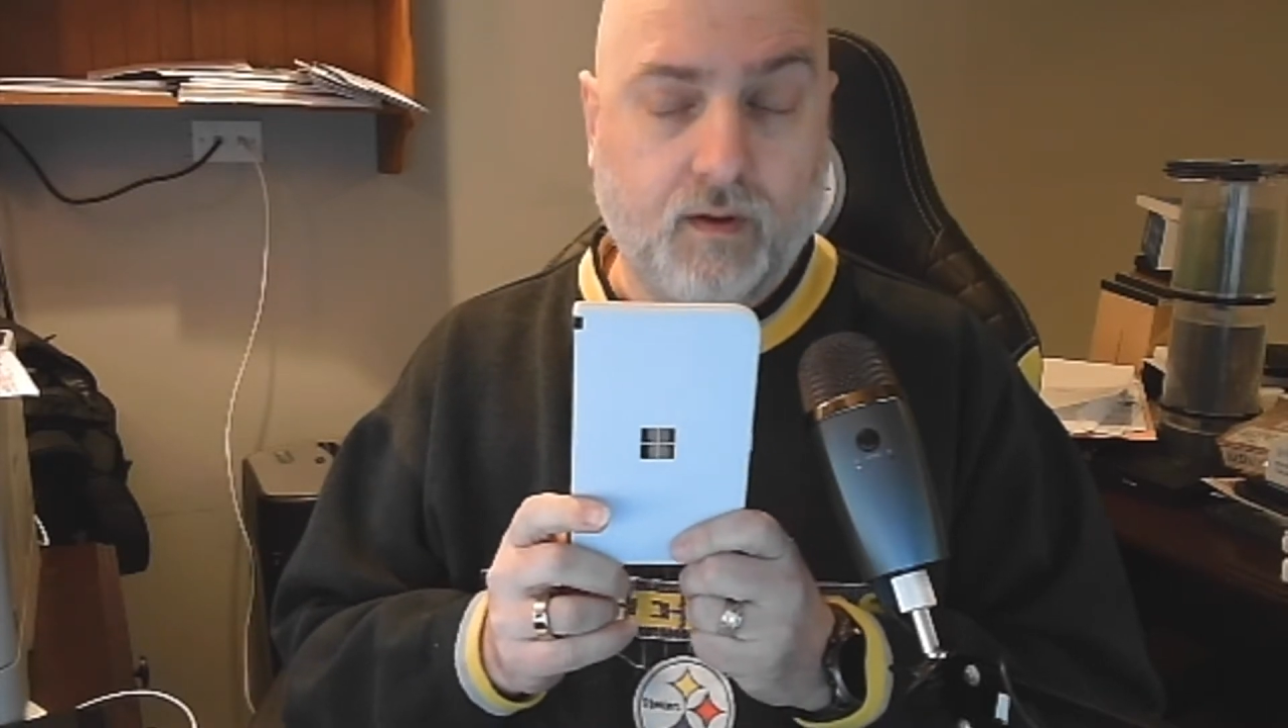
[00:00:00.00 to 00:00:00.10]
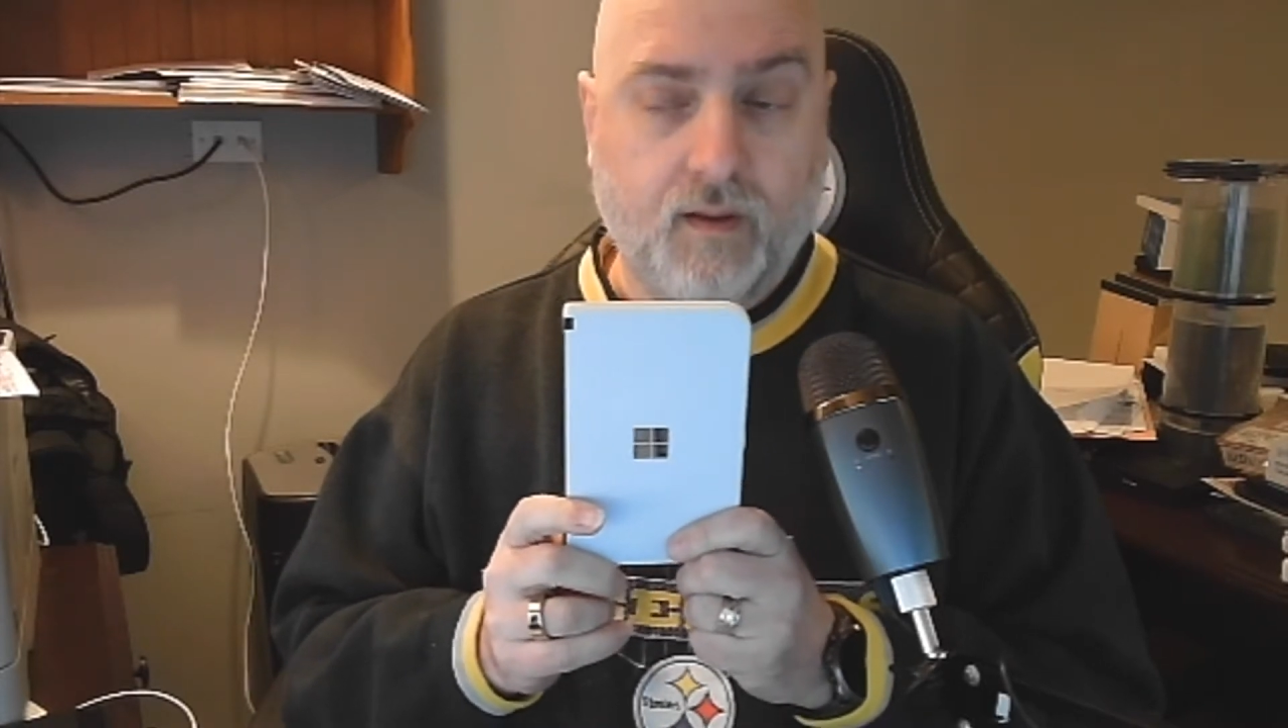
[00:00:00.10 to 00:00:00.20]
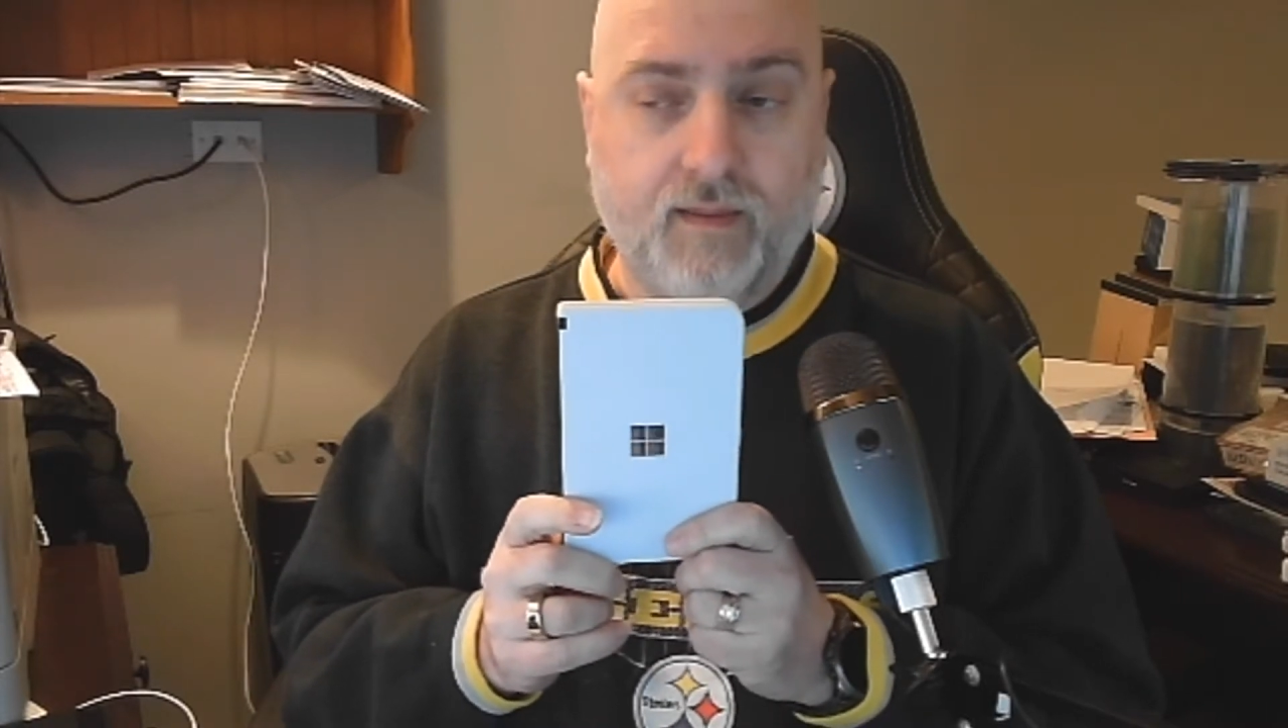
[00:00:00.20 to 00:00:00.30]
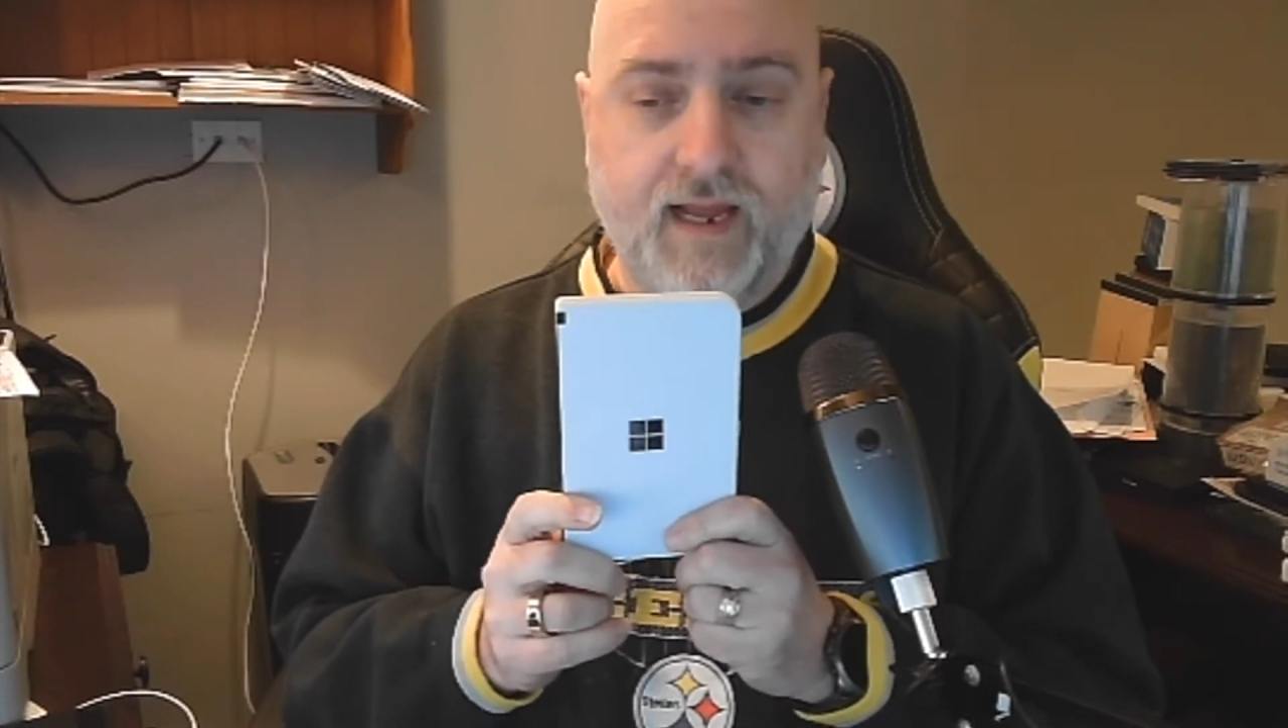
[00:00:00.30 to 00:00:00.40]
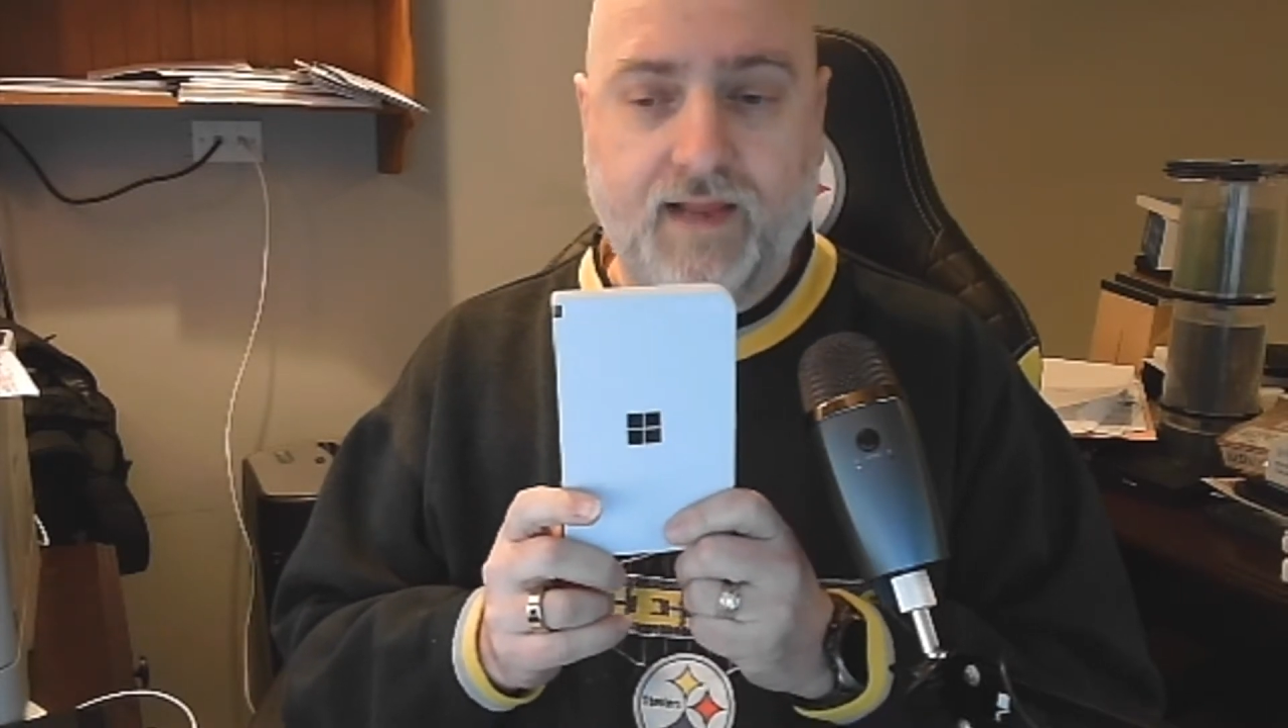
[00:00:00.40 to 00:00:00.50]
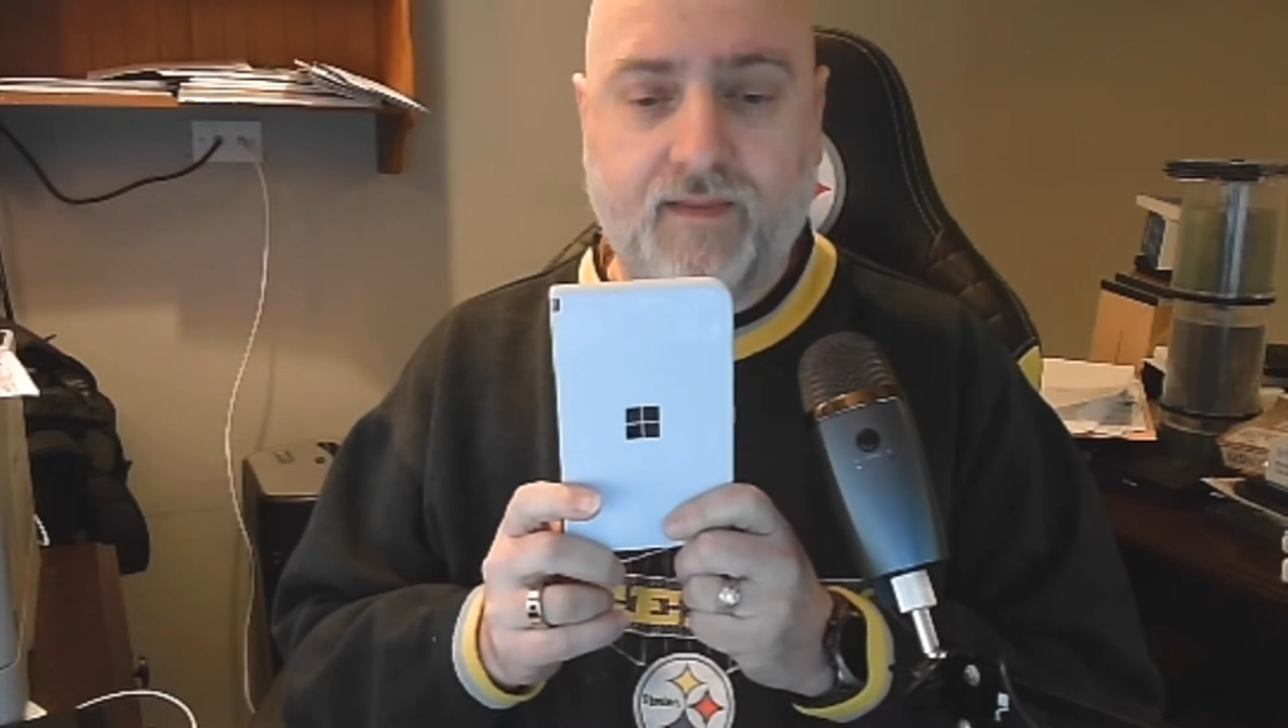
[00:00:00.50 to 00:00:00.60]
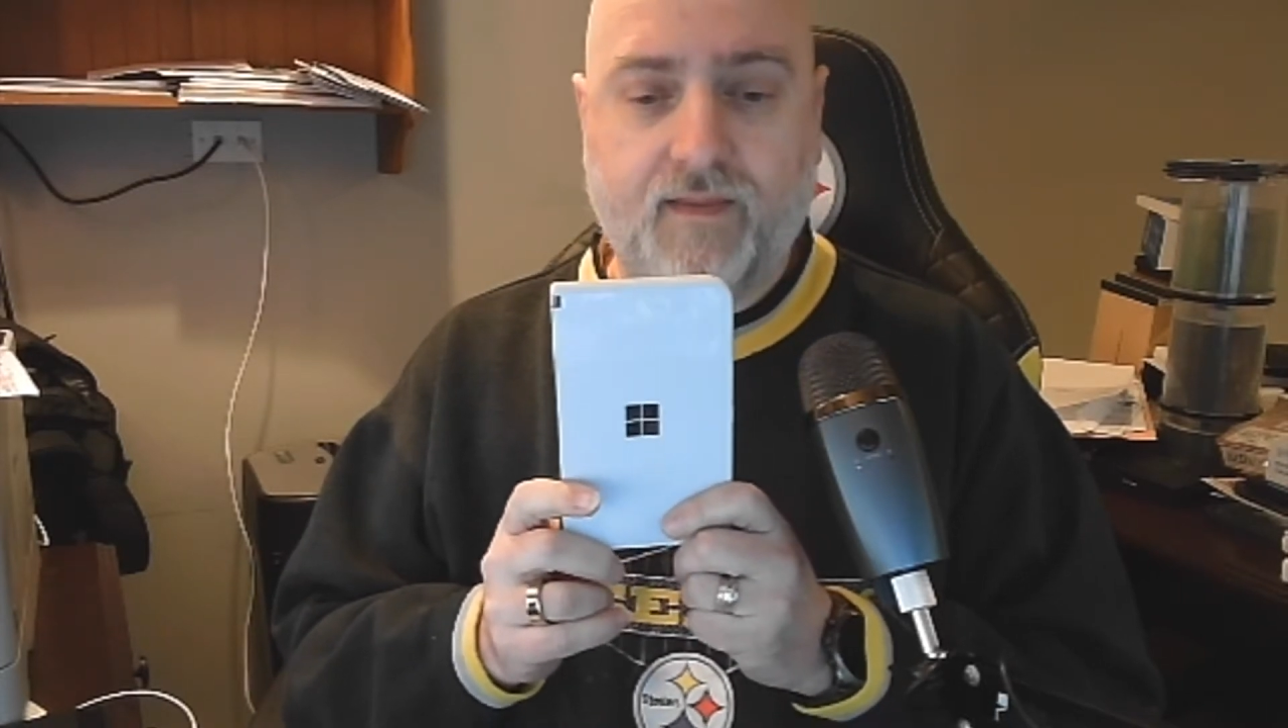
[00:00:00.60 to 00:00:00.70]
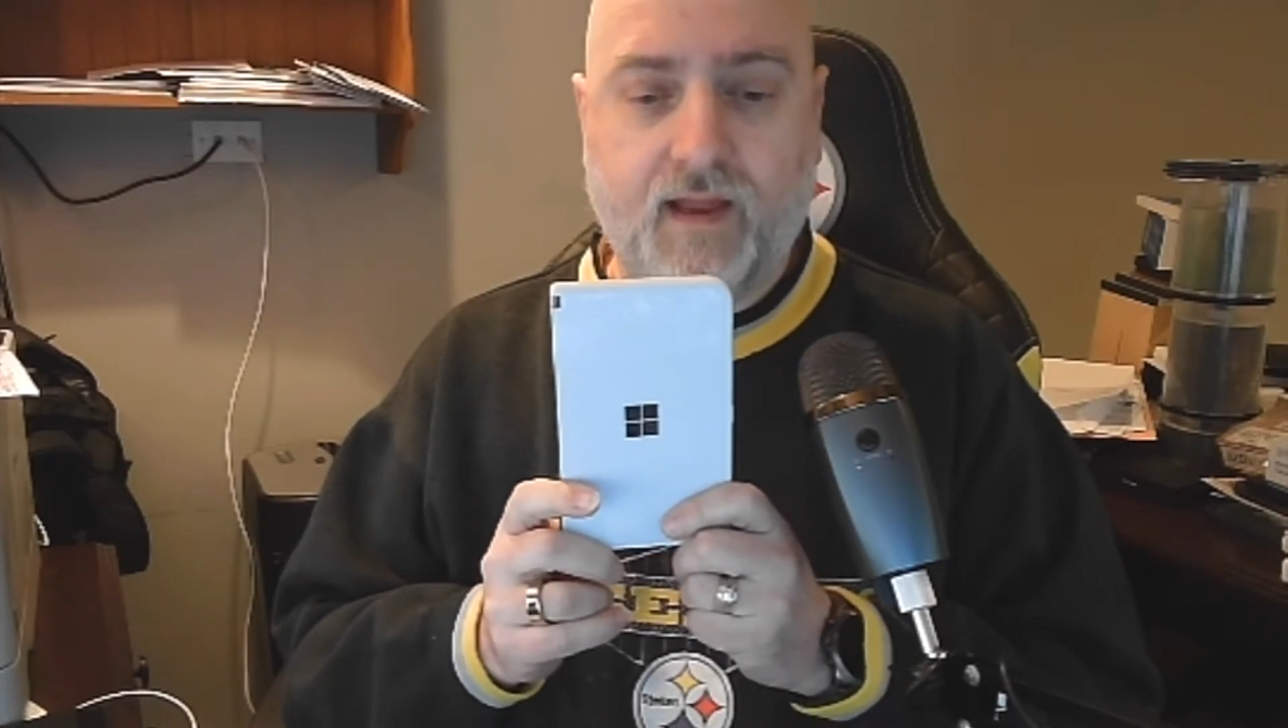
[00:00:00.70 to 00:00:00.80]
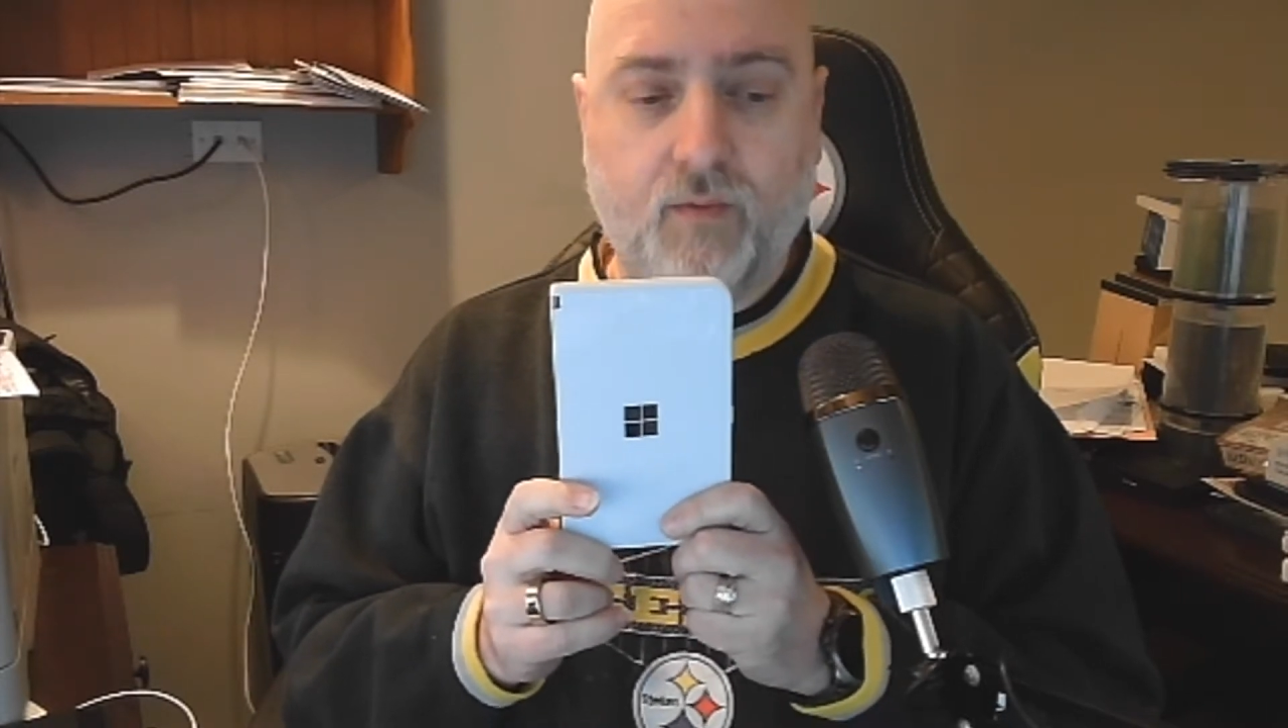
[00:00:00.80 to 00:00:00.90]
that they